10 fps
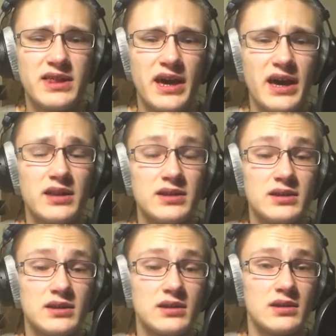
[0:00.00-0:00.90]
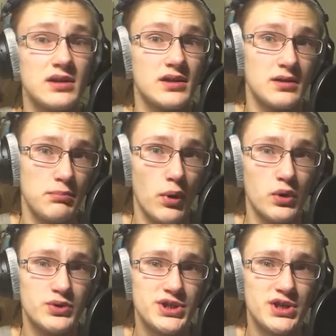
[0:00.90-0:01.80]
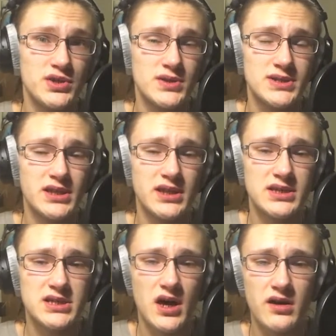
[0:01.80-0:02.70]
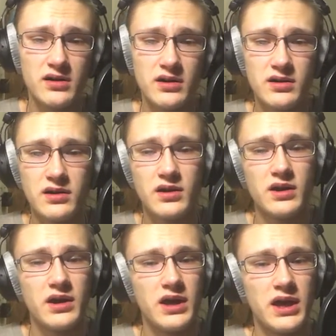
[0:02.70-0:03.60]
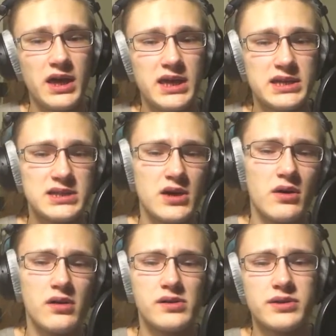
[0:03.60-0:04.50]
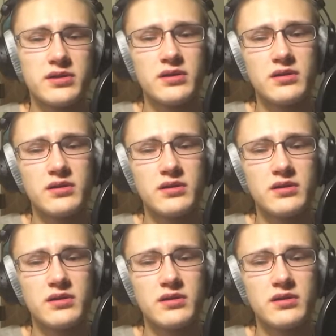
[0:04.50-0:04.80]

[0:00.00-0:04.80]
that Polo G used in his song. It's called